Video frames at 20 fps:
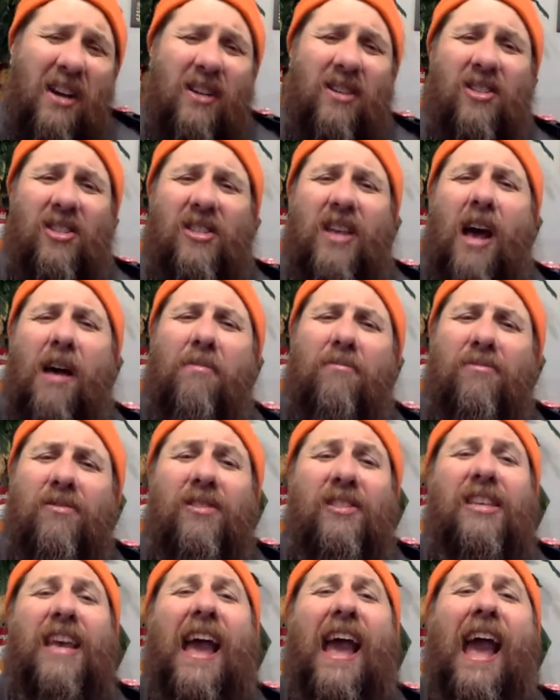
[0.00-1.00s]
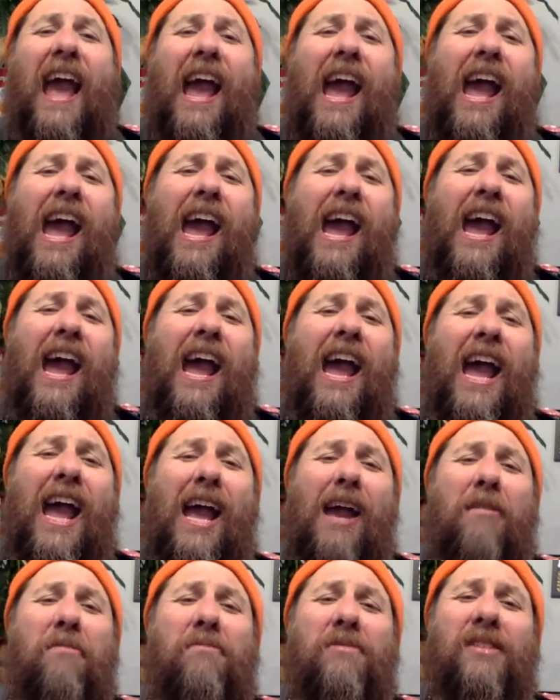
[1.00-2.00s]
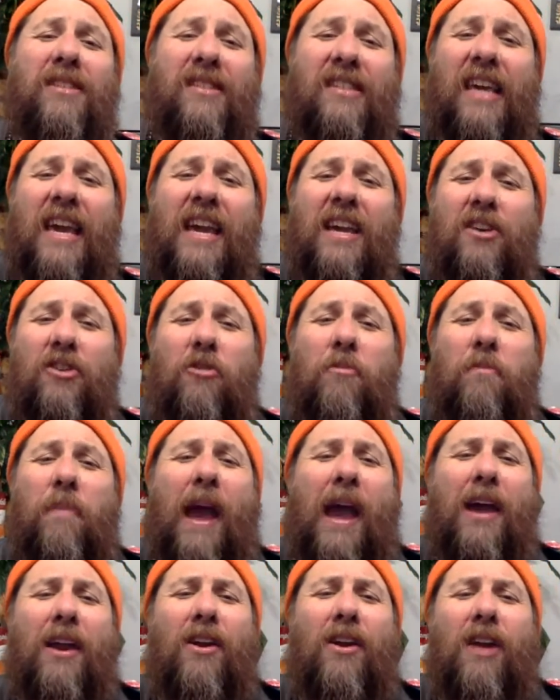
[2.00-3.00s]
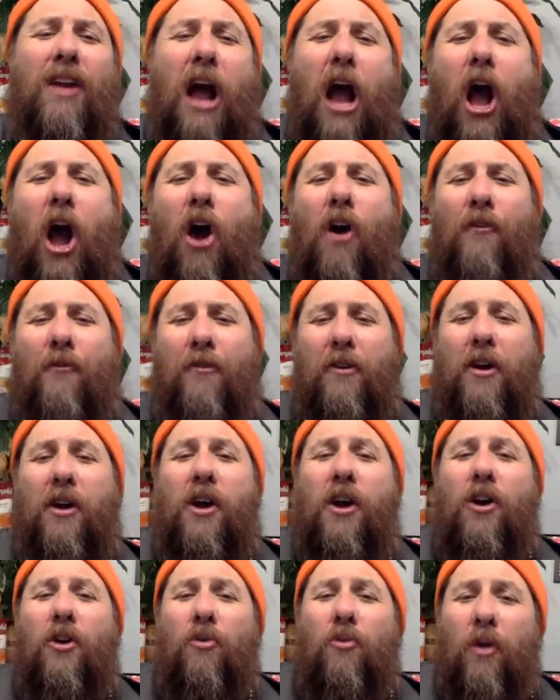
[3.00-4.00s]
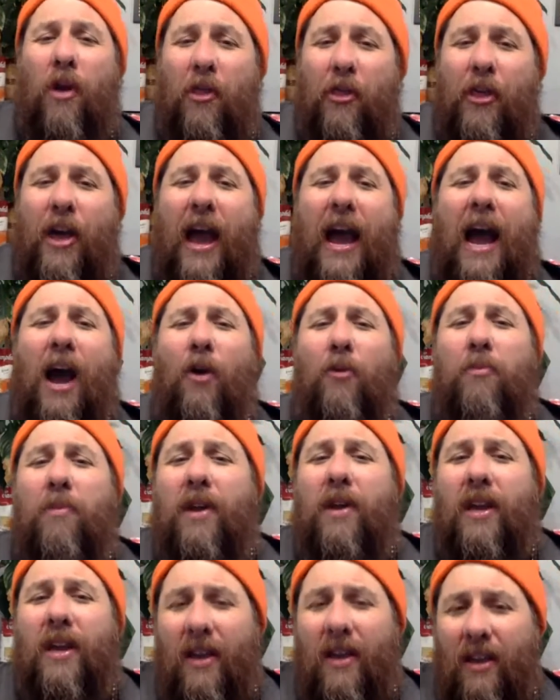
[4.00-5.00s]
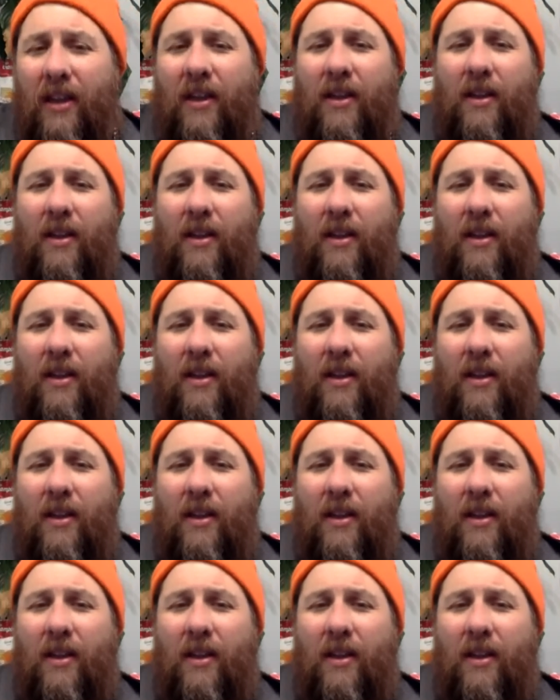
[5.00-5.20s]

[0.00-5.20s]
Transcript: Sometimes I think you're better off without me.